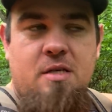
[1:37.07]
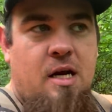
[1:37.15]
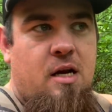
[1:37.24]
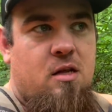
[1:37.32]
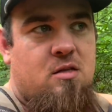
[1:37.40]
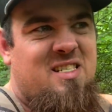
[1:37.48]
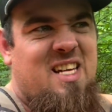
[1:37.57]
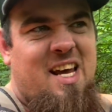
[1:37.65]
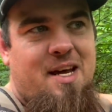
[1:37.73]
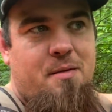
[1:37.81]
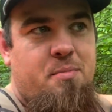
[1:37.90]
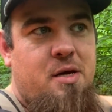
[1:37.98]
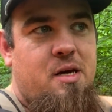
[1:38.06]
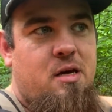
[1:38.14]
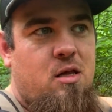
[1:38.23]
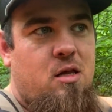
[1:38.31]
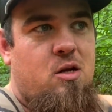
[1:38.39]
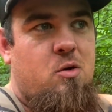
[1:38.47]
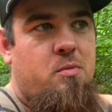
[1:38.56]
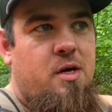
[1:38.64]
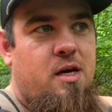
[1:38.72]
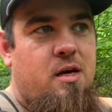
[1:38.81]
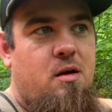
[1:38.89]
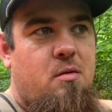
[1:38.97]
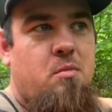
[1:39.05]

kind of take a peek a little bit,